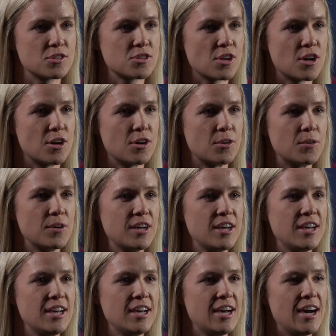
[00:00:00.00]
So
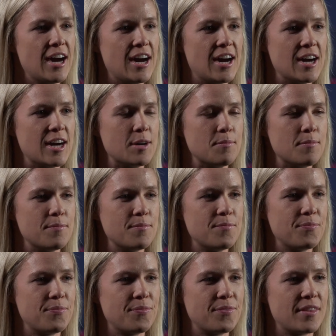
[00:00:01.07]

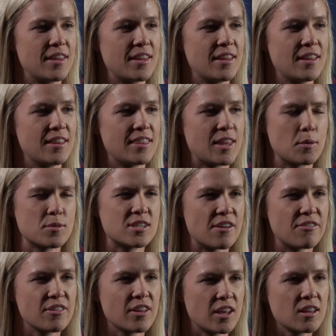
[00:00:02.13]
that was
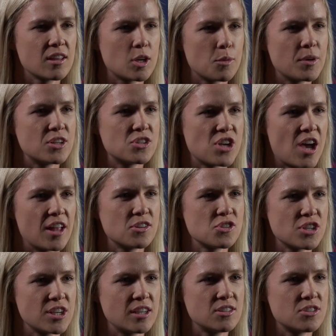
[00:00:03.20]
definitely a little bit
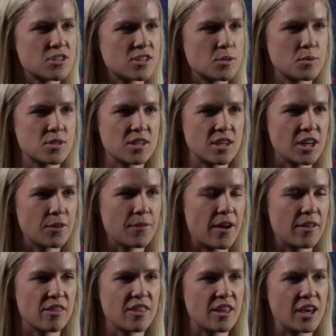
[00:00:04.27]
challenging. Just it was a
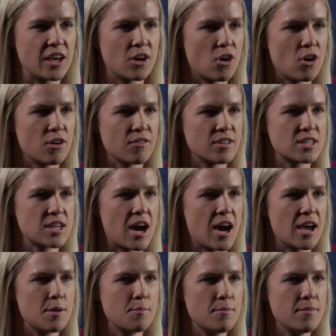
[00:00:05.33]
year-round thing all the
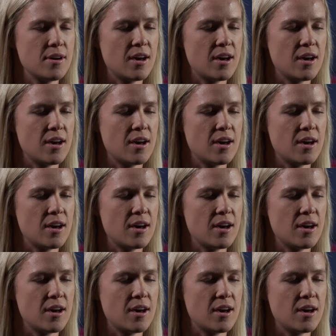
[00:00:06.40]
time.